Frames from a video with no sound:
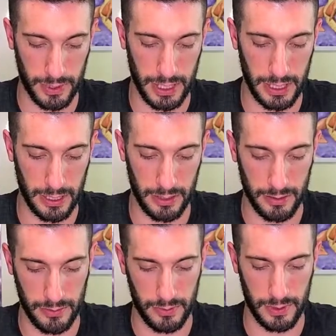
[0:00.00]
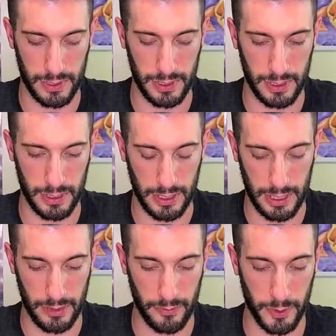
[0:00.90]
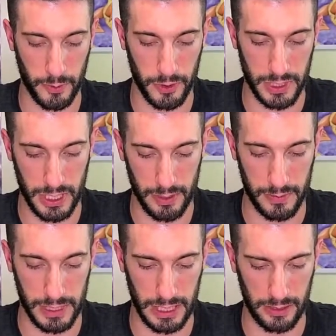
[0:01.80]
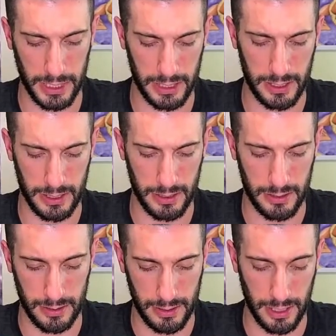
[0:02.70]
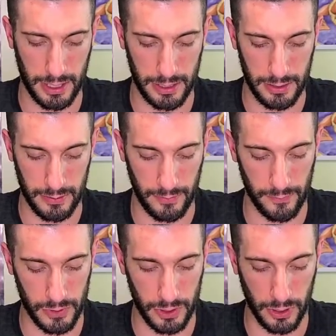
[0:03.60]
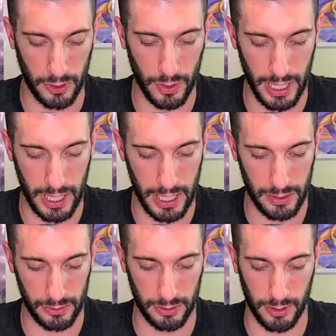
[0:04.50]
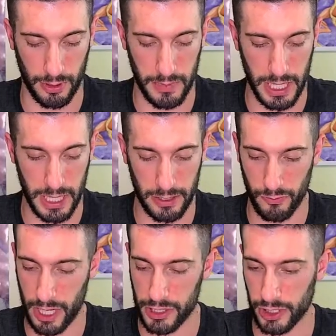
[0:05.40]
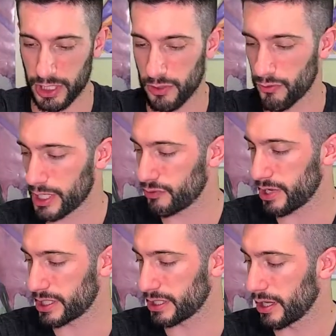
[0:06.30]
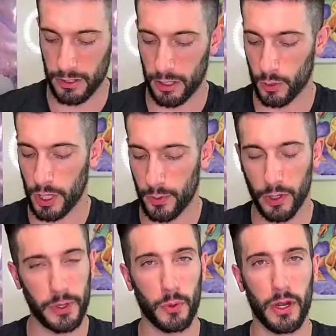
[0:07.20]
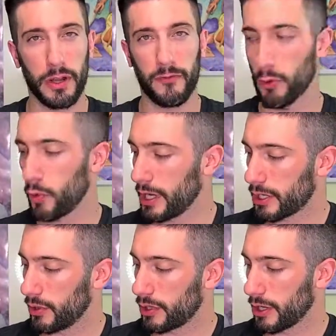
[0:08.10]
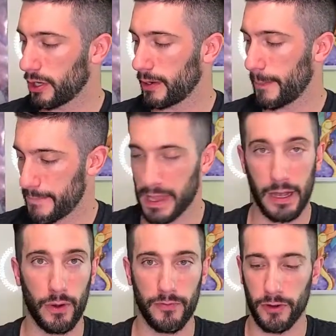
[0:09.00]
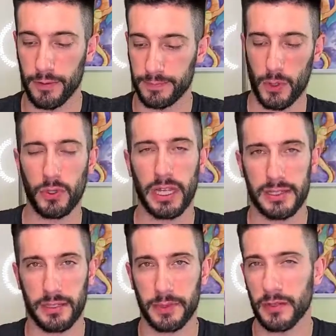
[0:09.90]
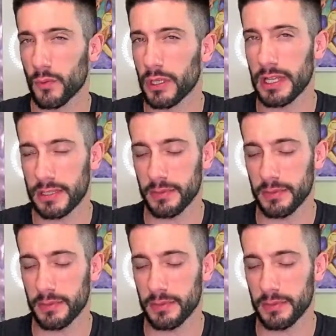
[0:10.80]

we need a, uh, I can't remember his name. Salamence, I think. Reverse holo and, oh man, the Reggie. Reggie, Reggie. Not quite what we wanted a white coat card. However, we'll get something, we'll get